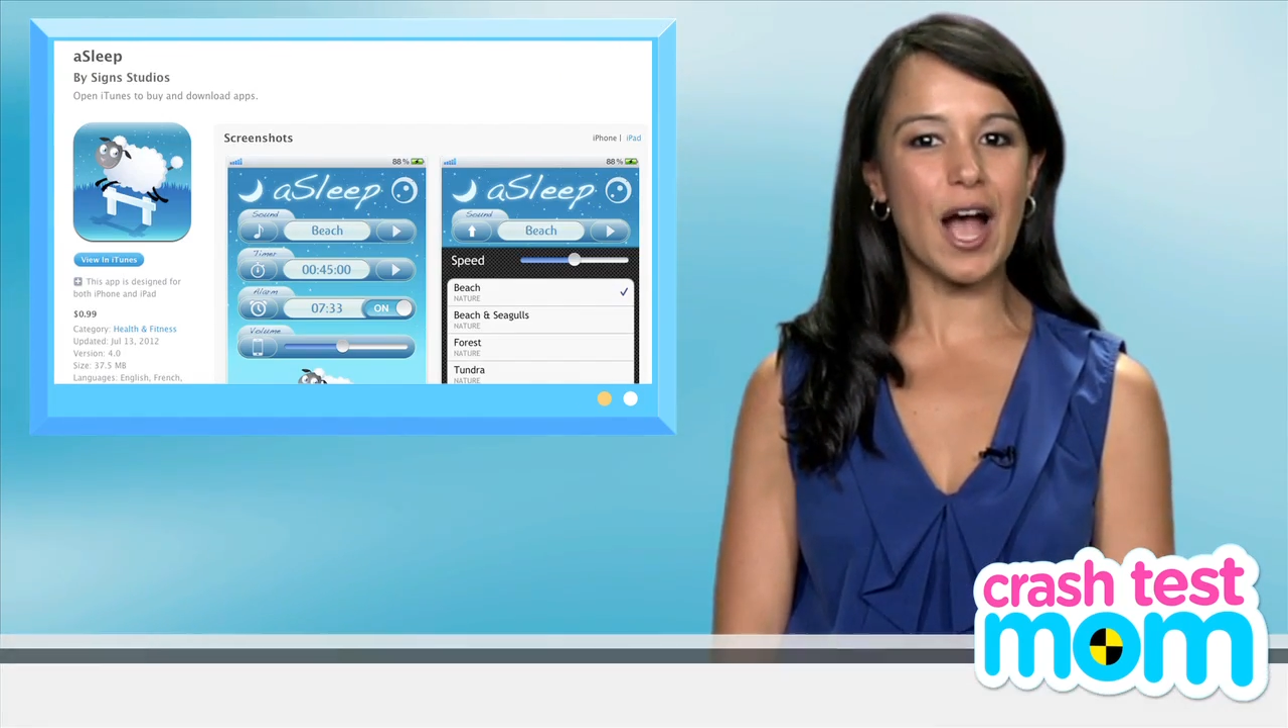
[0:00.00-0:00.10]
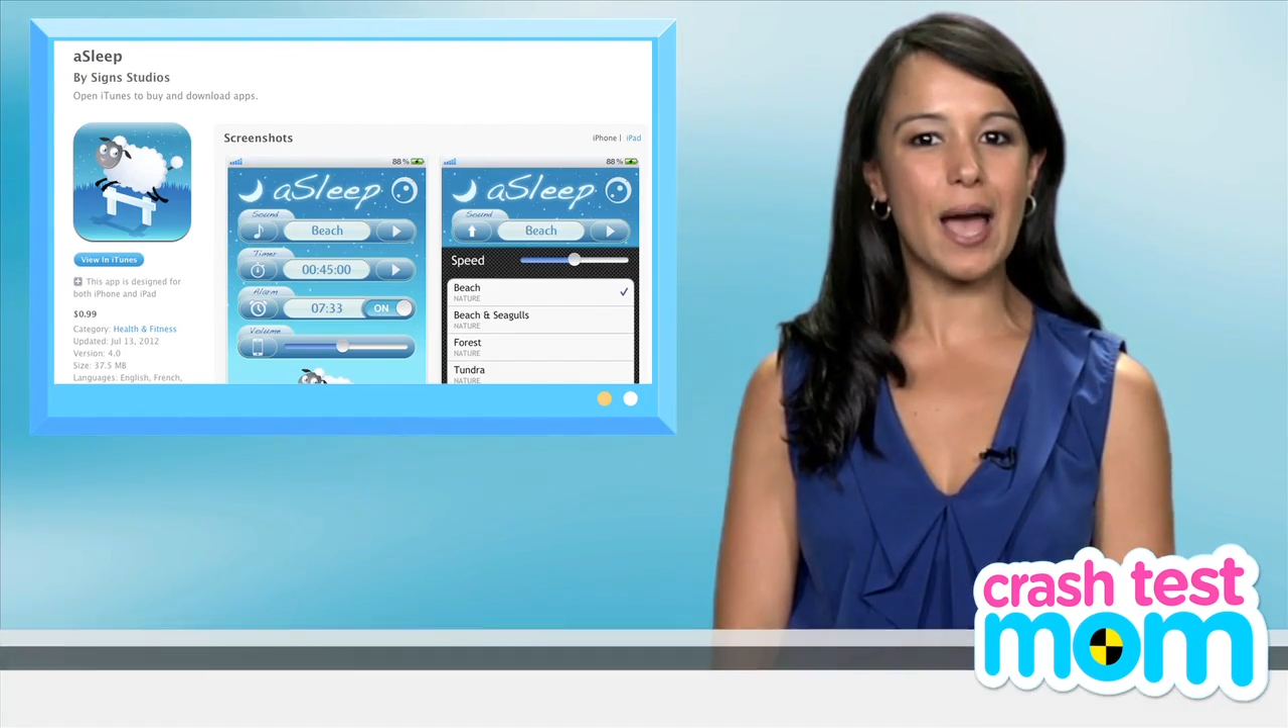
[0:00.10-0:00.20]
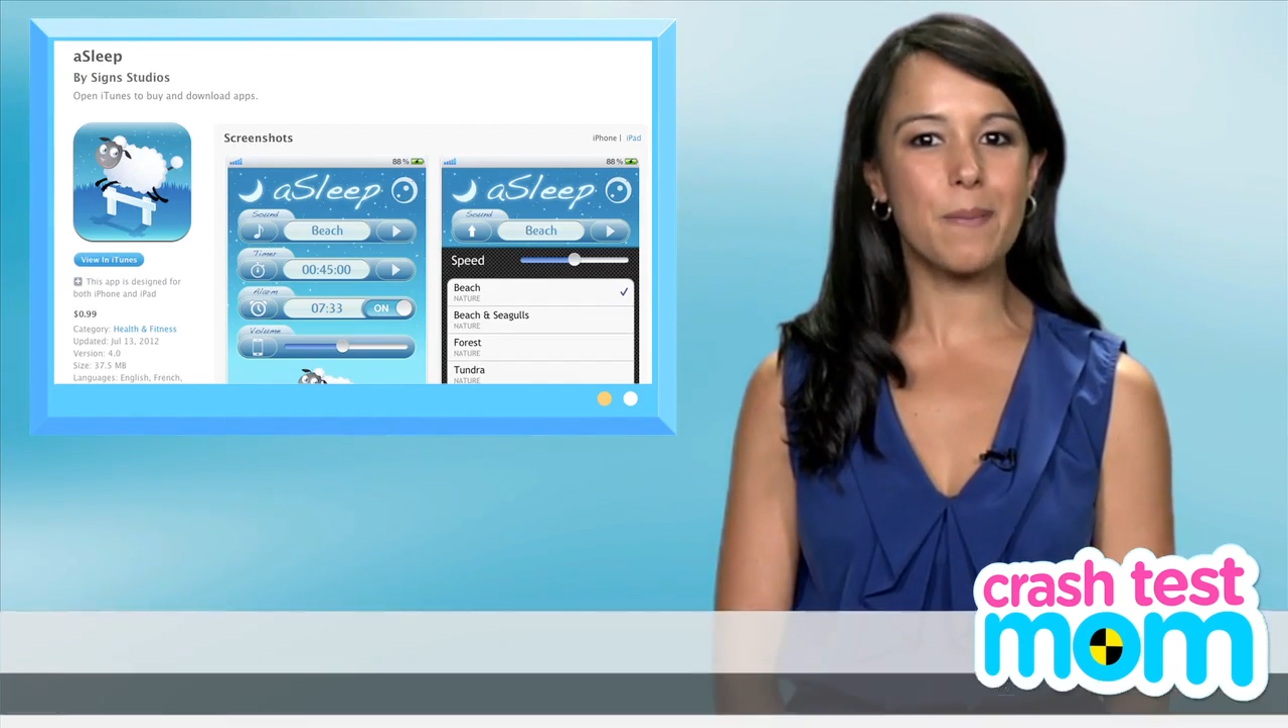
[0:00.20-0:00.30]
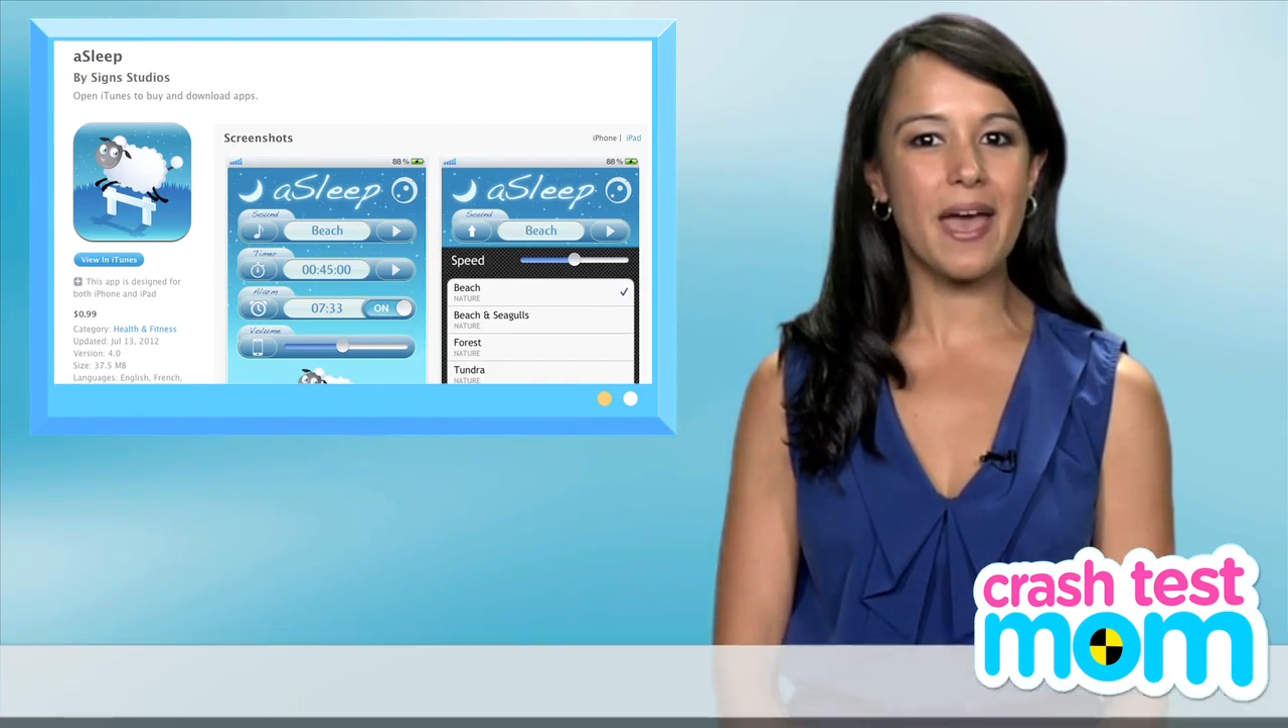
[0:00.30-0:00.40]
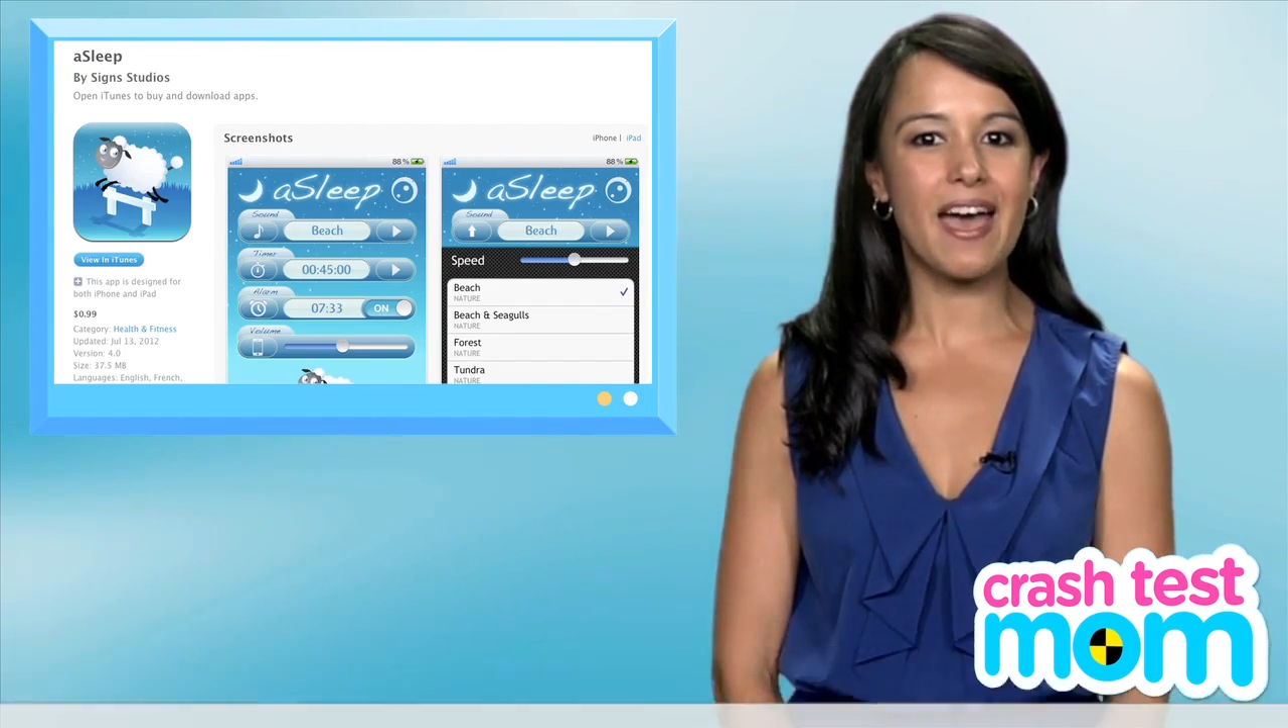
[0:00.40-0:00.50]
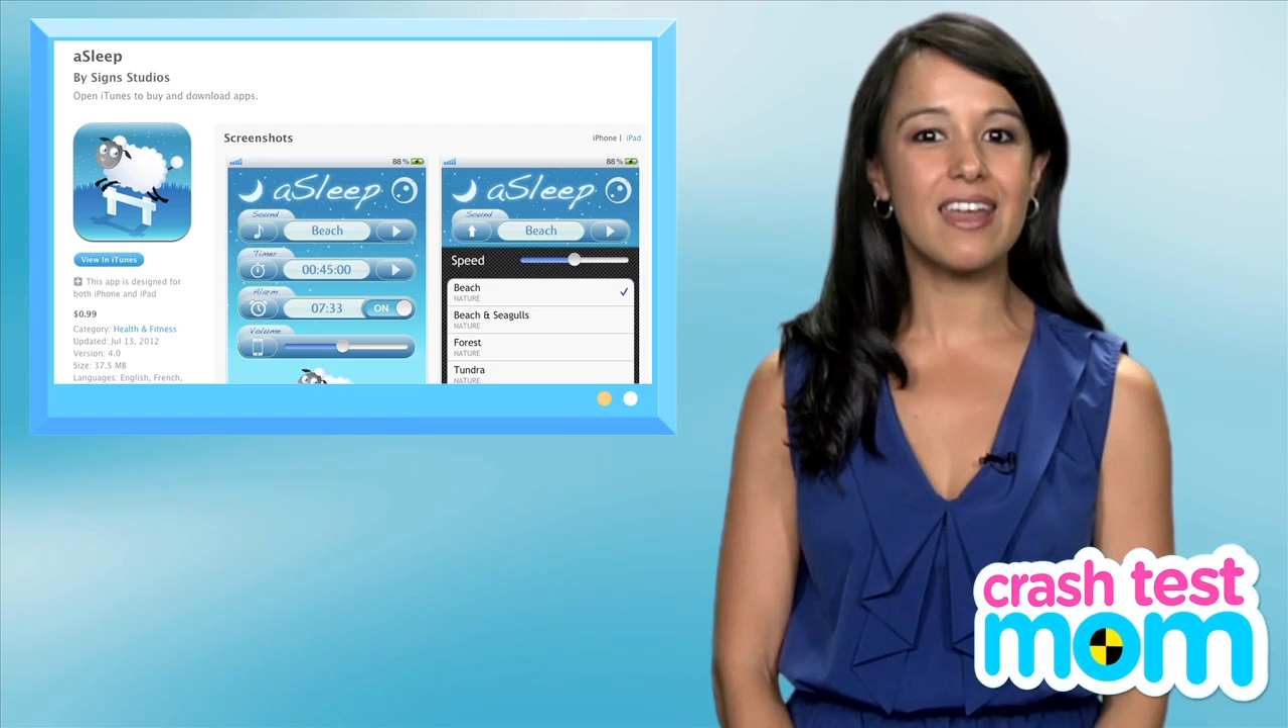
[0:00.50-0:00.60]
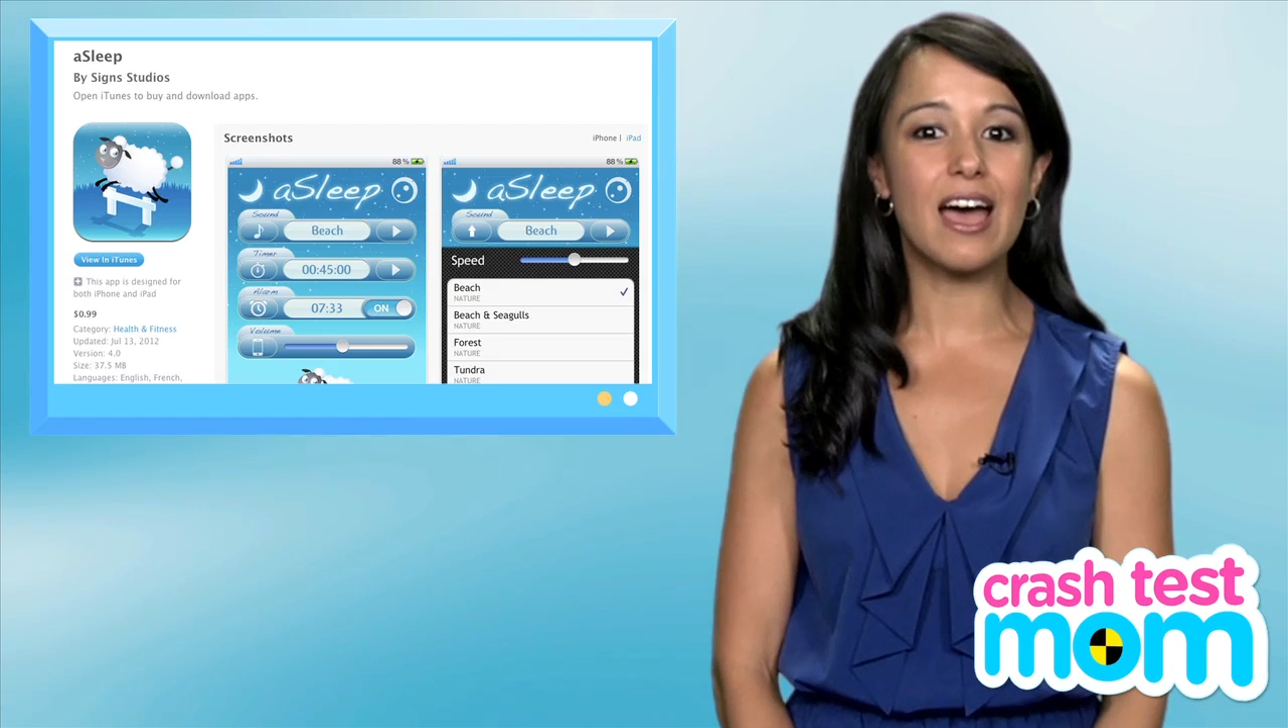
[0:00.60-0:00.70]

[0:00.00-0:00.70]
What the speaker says: iPad,